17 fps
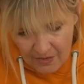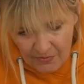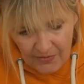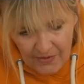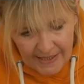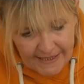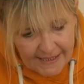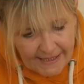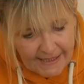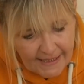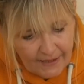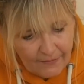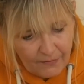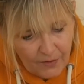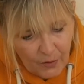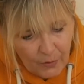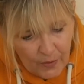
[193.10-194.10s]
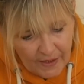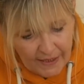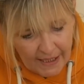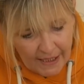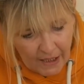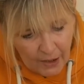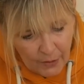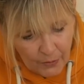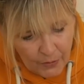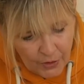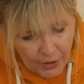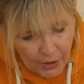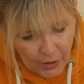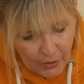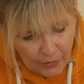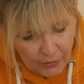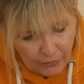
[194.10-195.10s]
they didn't give you any
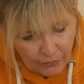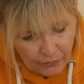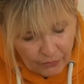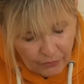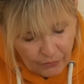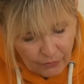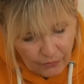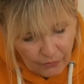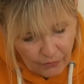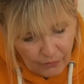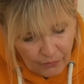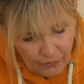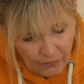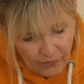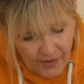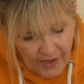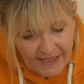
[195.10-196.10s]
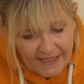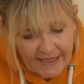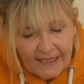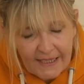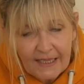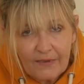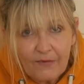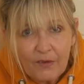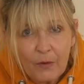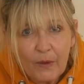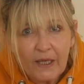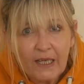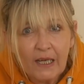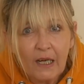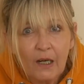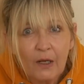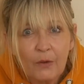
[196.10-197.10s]
closure. They didn't give you
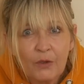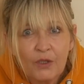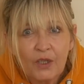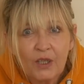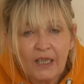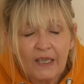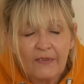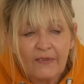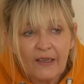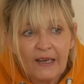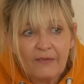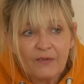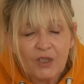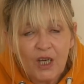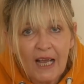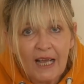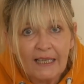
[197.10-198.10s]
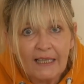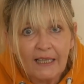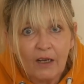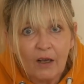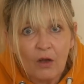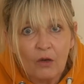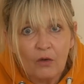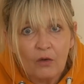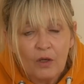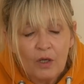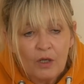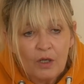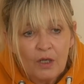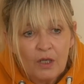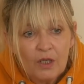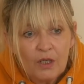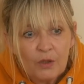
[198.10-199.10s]
any closure here. They left you hanging on,
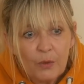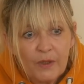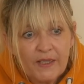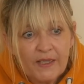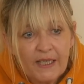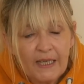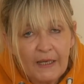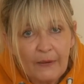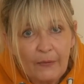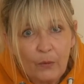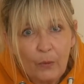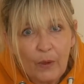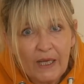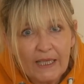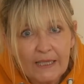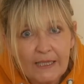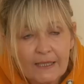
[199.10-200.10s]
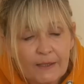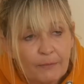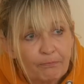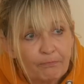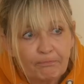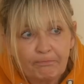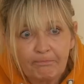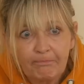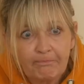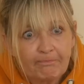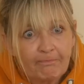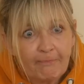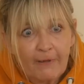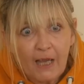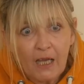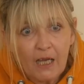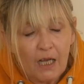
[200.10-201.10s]
twisting in the wind,
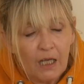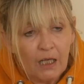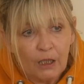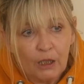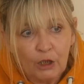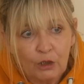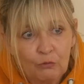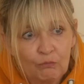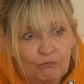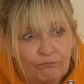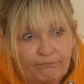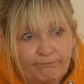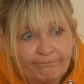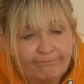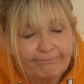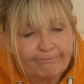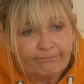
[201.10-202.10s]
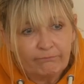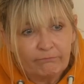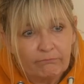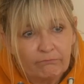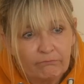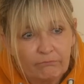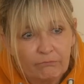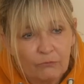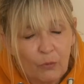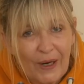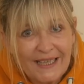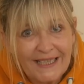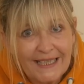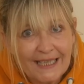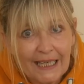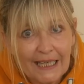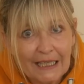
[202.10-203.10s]
um,
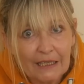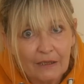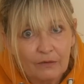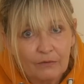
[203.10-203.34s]
waiting,